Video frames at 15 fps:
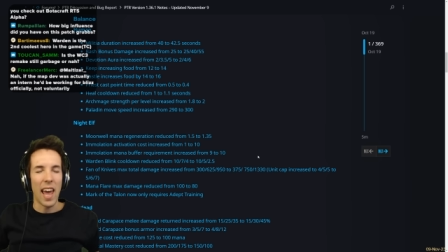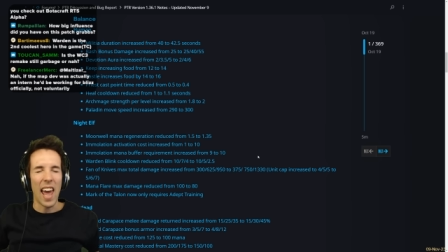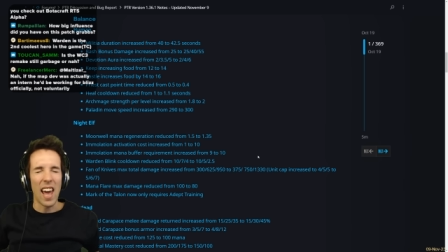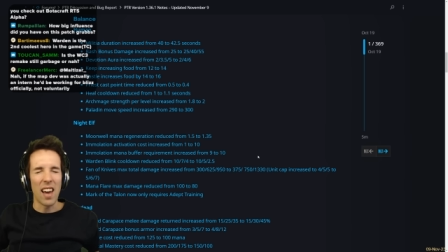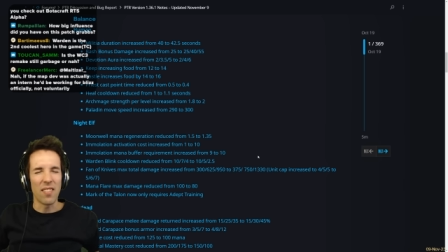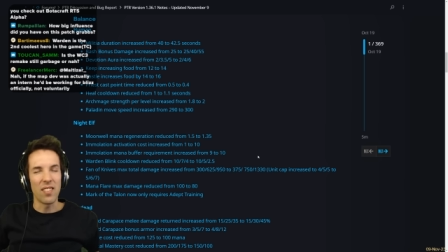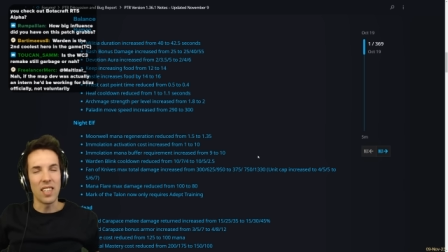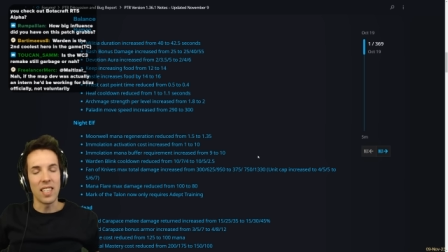
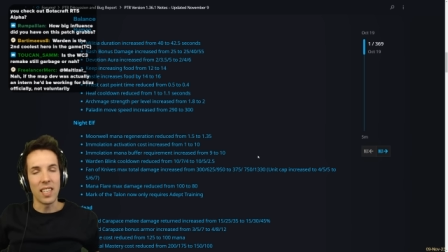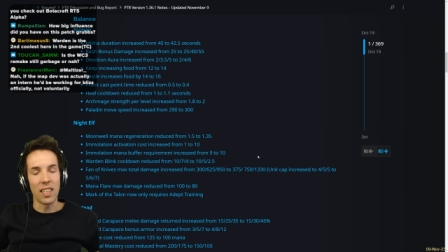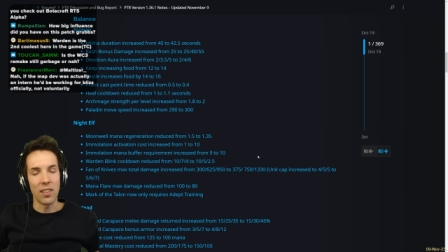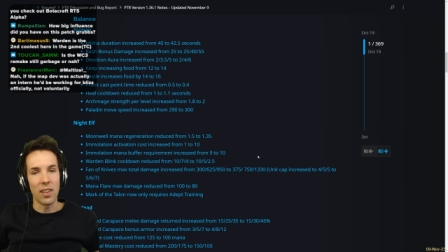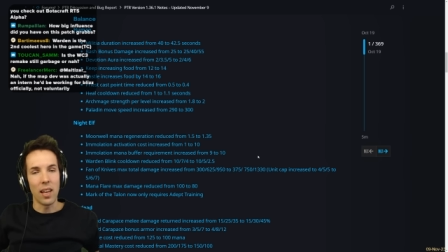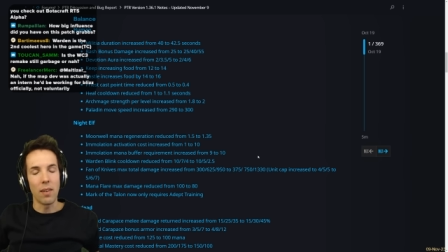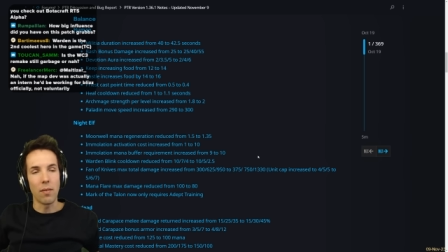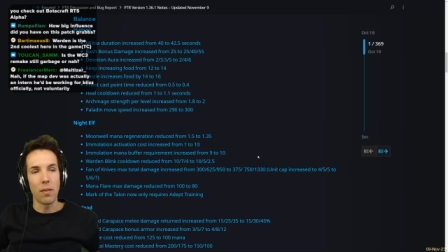Every
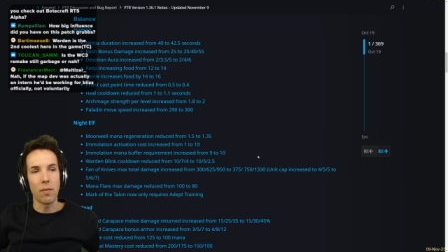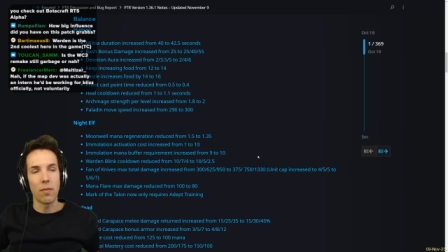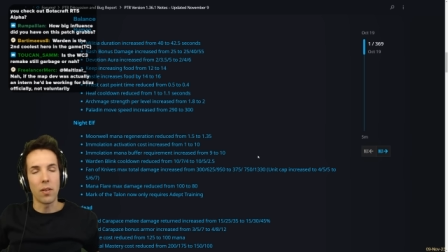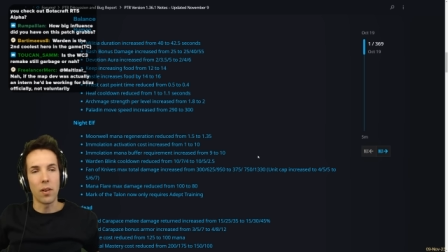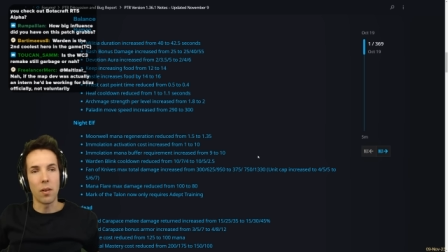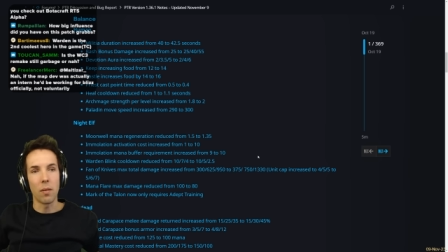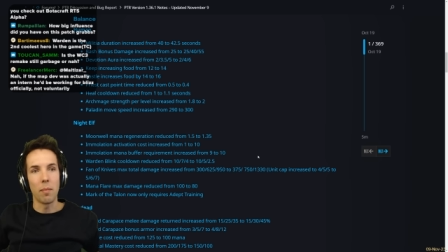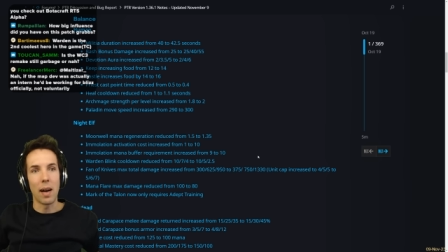single level
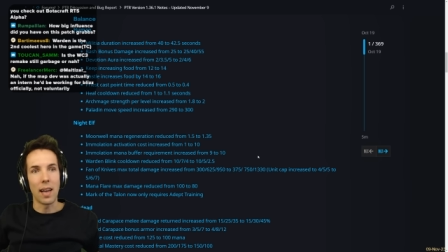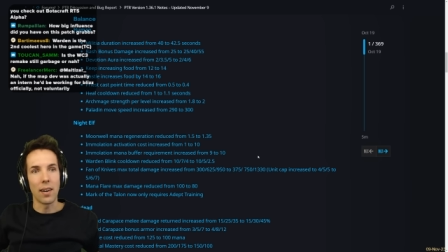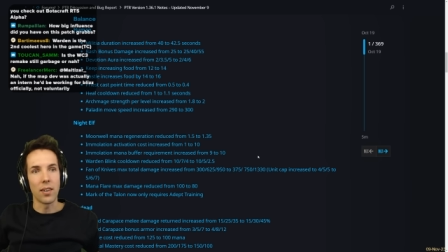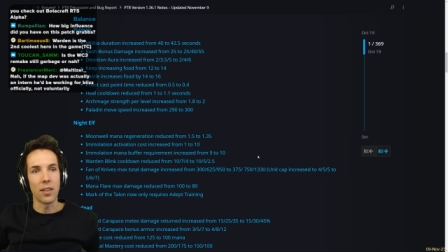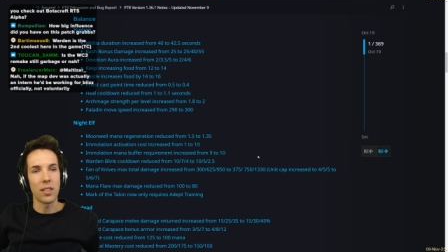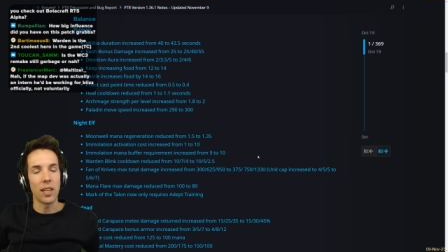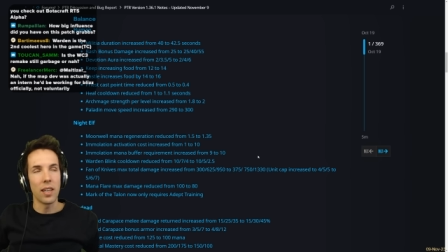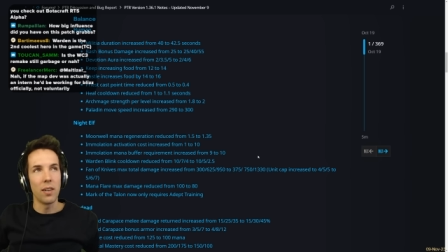for her
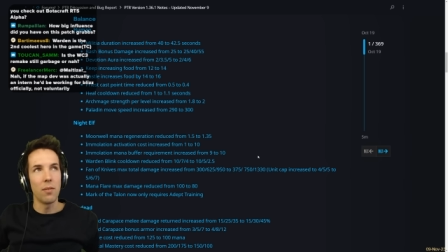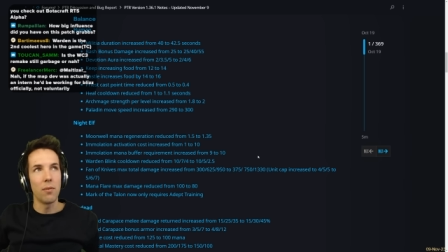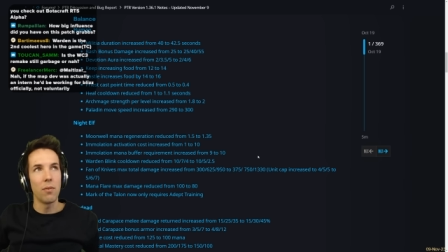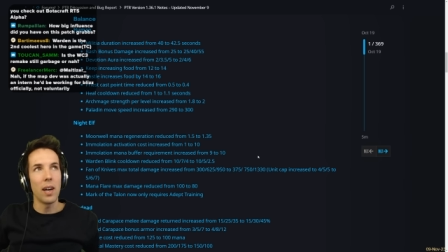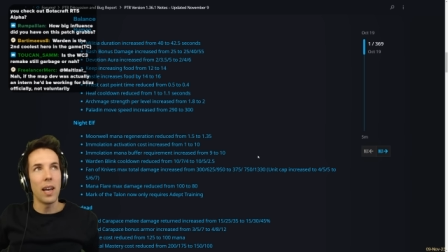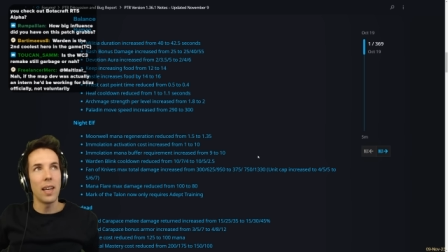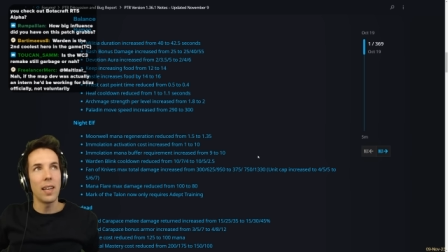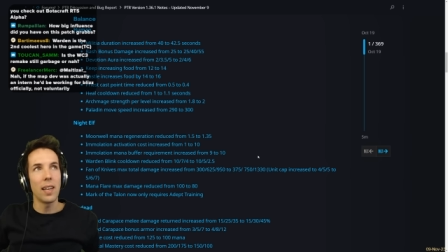matters in a
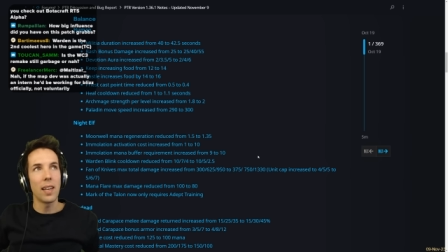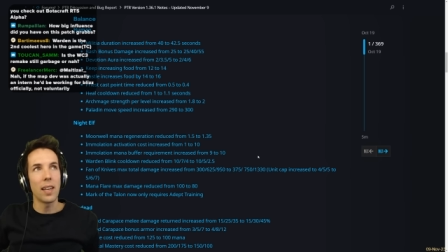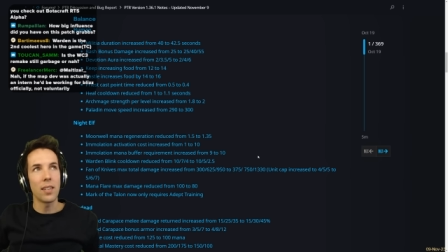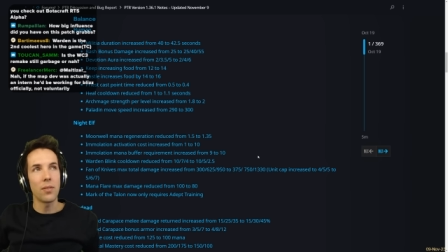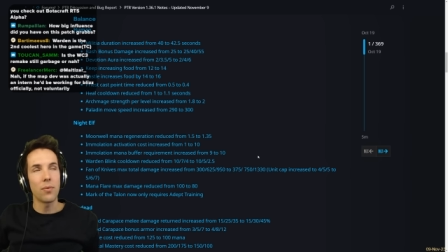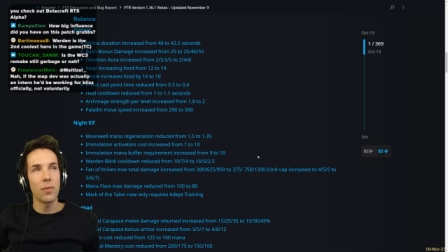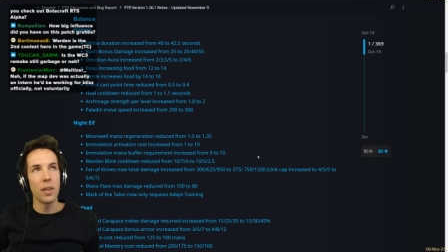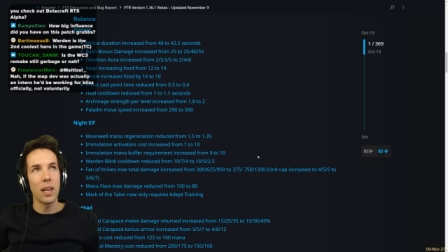way that
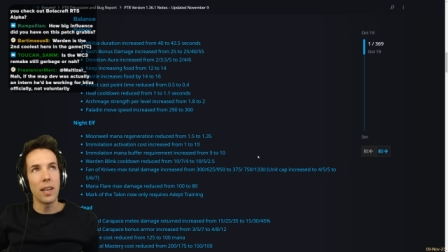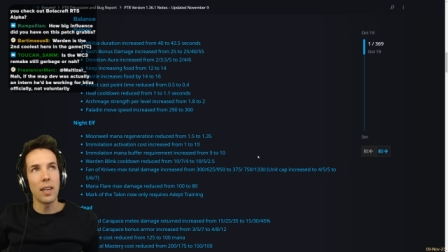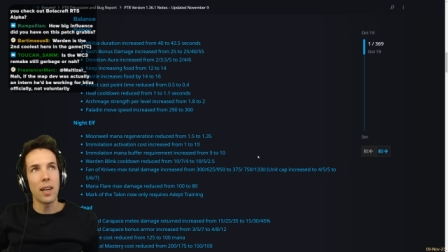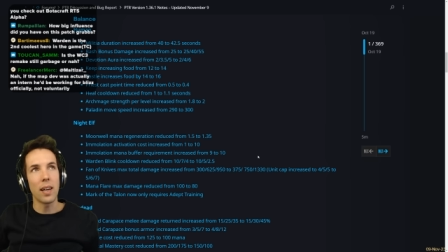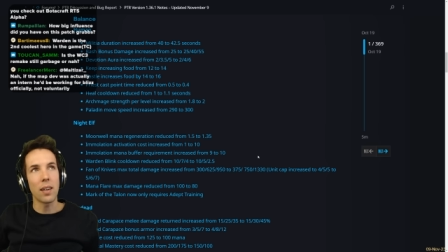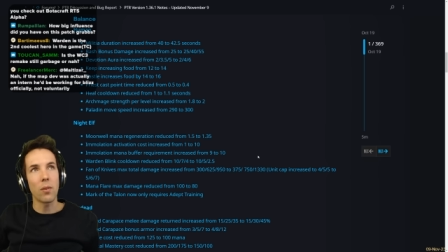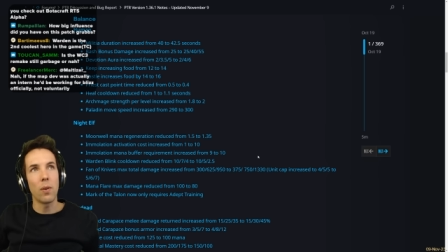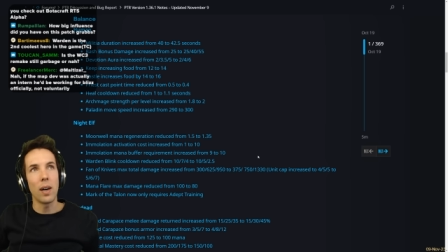it's really
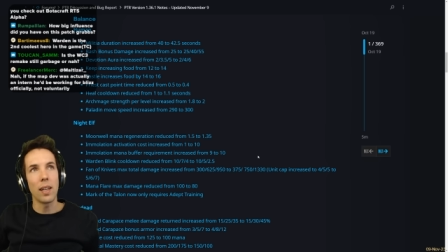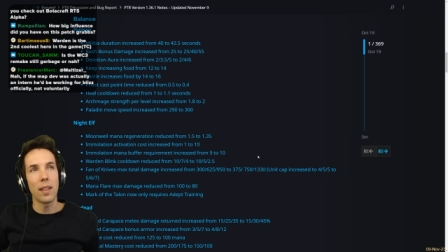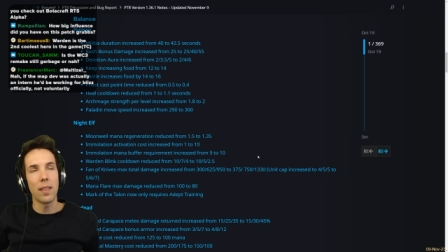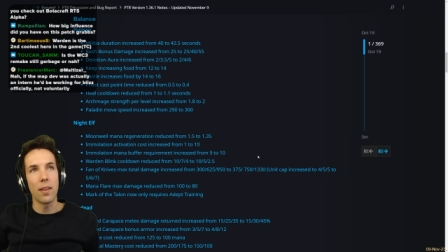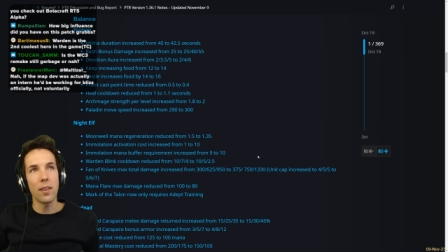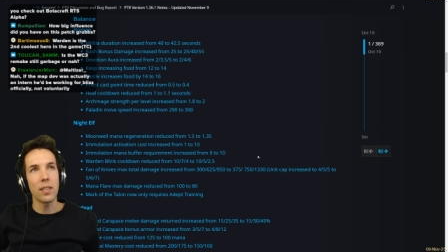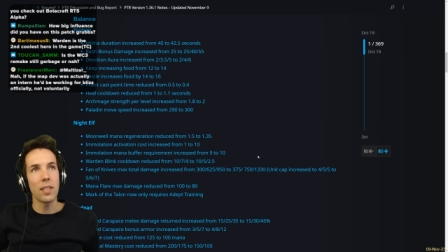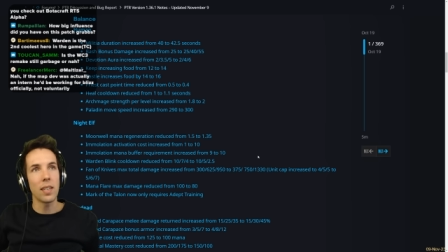not quite
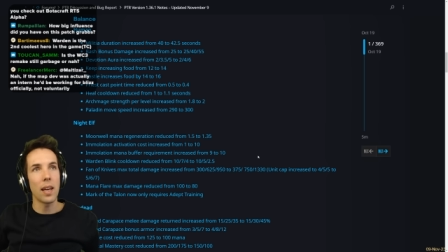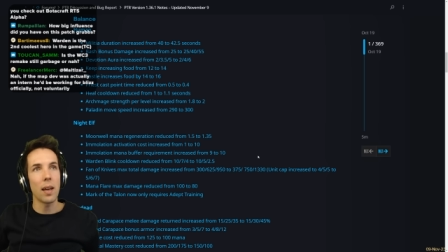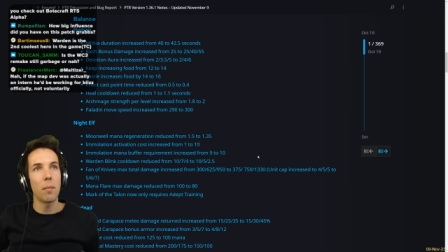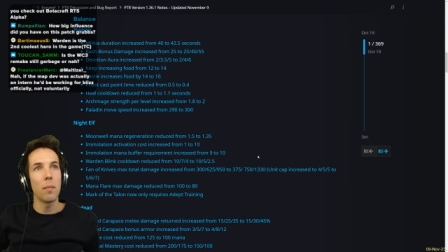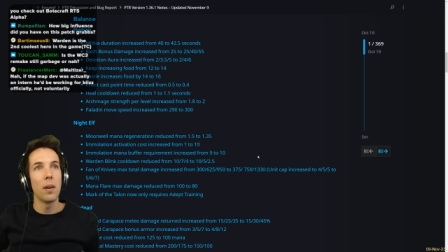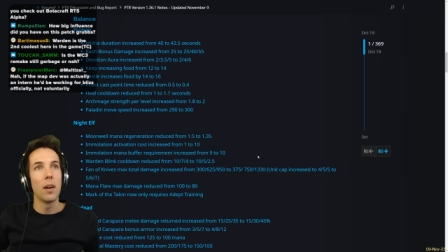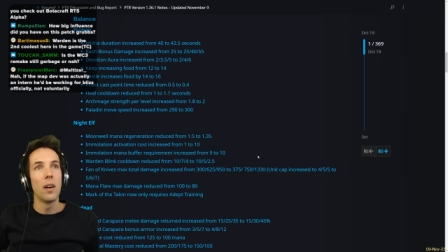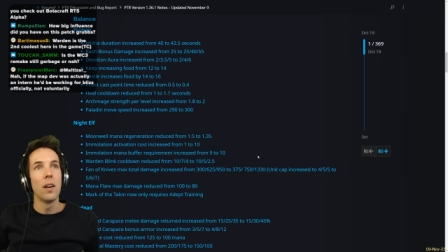the
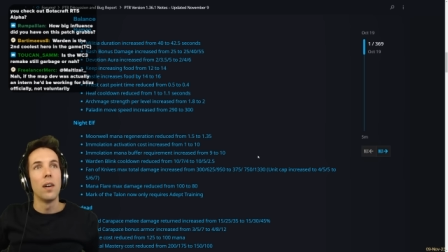same